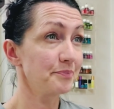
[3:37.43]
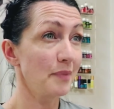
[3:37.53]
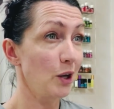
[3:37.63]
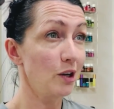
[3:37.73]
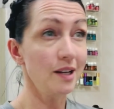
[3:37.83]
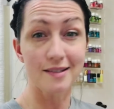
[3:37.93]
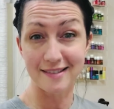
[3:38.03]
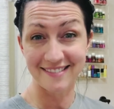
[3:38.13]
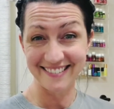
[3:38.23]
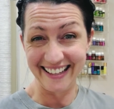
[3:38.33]
there it is.
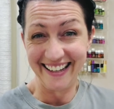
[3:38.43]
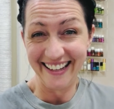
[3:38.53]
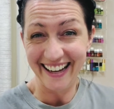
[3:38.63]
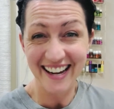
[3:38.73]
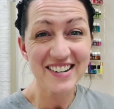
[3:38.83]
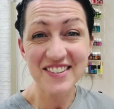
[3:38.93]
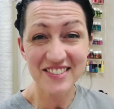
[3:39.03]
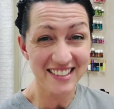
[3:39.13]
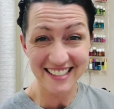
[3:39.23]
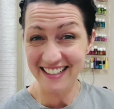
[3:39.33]
I don't know if
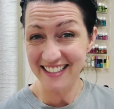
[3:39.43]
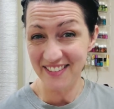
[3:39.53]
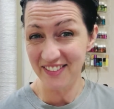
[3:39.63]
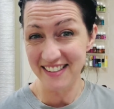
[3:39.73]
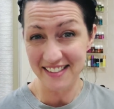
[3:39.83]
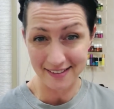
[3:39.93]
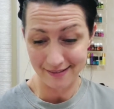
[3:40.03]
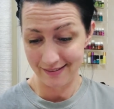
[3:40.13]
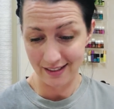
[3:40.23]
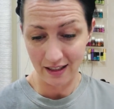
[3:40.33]
you can tell a difference
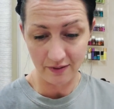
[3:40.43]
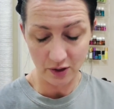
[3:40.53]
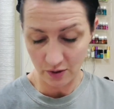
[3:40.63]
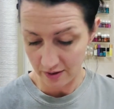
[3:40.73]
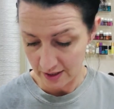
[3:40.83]
in the phone.